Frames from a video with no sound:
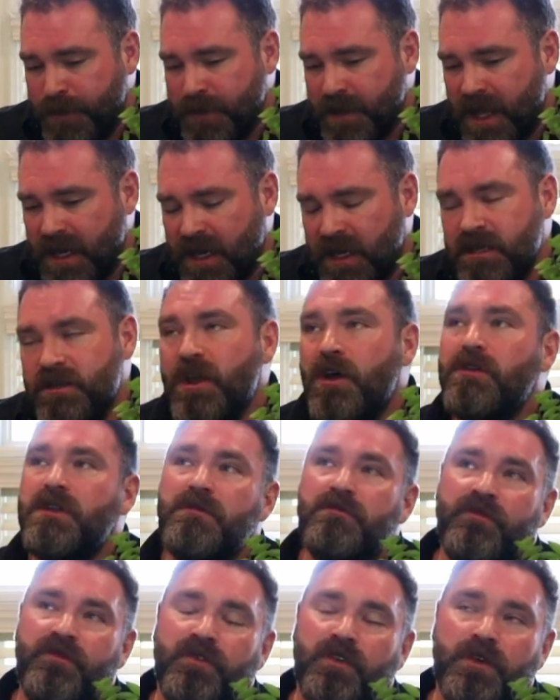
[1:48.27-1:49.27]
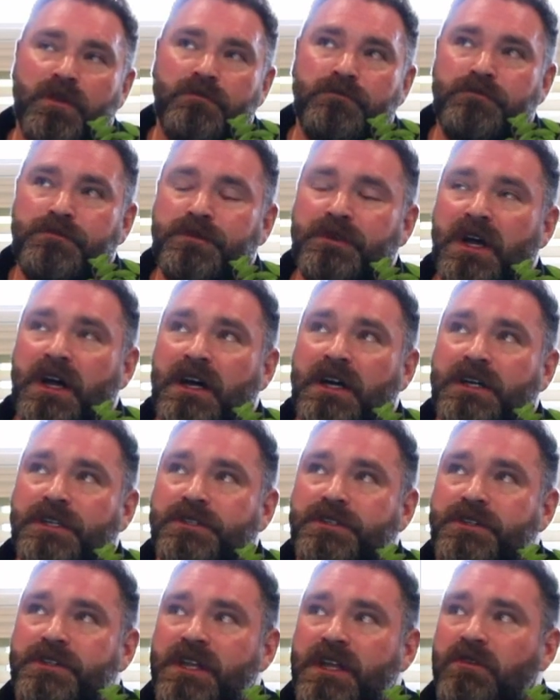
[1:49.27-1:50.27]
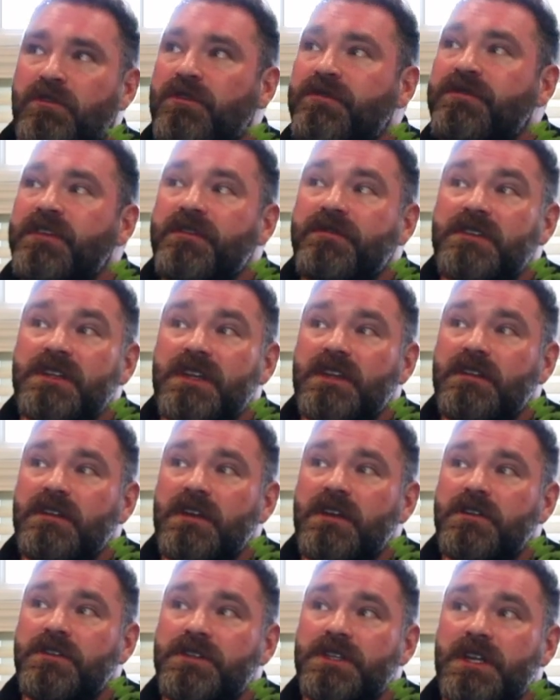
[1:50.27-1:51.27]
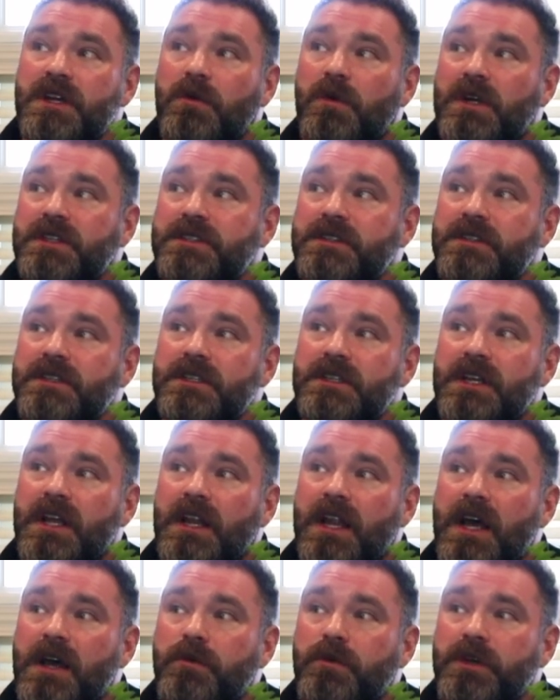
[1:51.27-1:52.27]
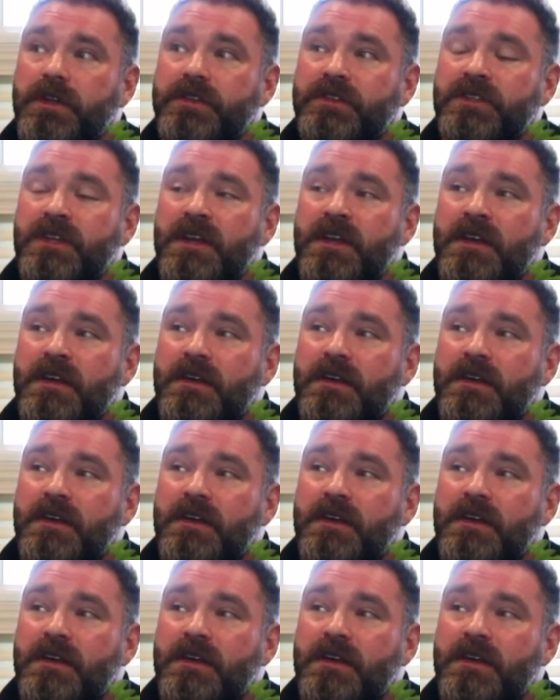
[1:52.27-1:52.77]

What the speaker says: I'd known him for, gosh, 10 or 15 years, and it wasn't until I was